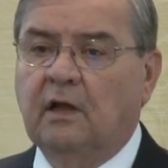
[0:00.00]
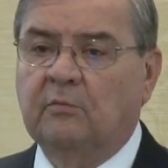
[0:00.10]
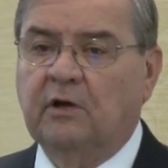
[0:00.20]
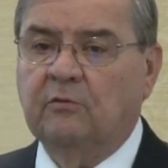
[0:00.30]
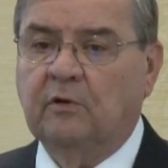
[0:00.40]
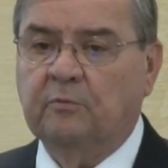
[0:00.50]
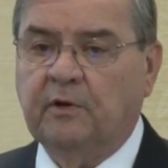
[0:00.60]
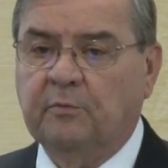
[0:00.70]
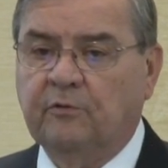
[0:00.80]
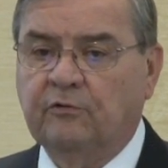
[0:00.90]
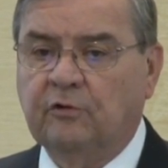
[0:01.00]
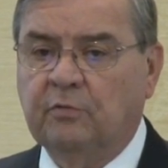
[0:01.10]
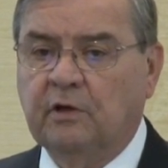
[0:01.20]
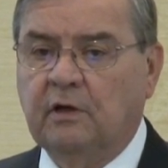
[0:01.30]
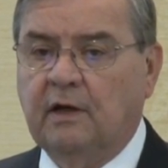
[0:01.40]
about what people should
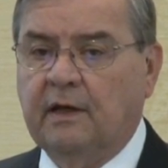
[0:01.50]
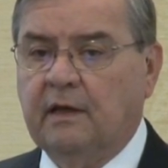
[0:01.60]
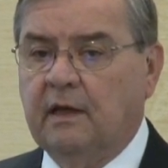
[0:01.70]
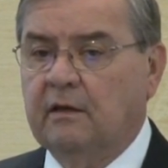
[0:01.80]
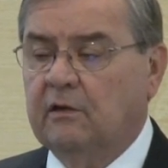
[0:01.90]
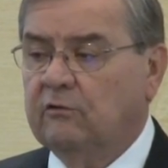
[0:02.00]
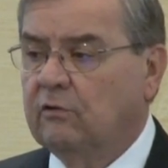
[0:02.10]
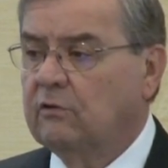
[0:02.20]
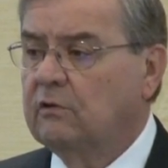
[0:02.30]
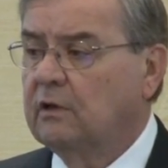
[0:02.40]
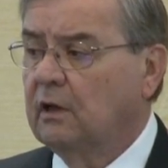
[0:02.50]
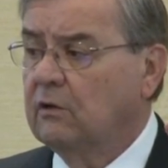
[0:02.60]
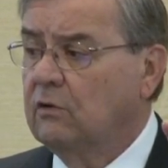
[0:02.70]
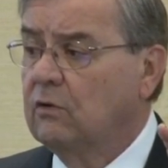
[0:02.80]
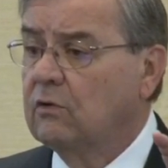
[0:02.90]
be like, and they totally
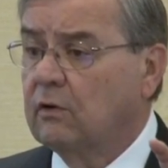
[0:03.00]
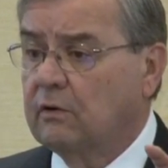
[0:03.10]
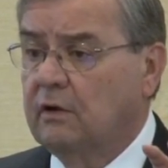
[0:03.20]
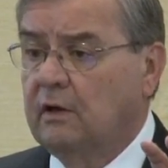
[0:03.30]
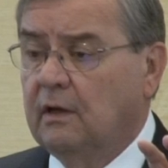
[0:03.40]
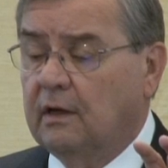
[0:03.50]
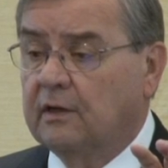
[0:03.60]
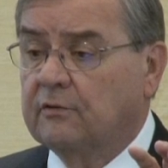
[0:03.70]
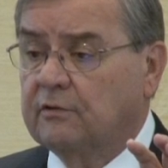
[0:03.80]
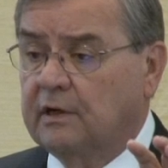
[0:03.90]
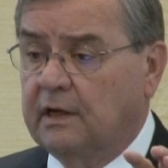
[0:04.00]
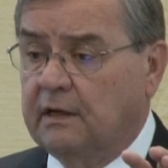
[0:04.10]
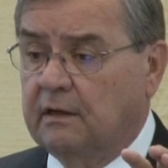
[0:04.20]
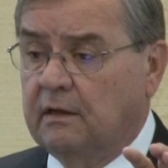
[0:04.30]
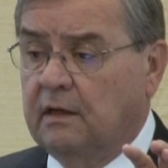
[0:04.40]
ignored other
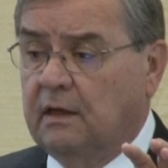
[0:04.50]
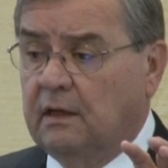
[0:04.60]
data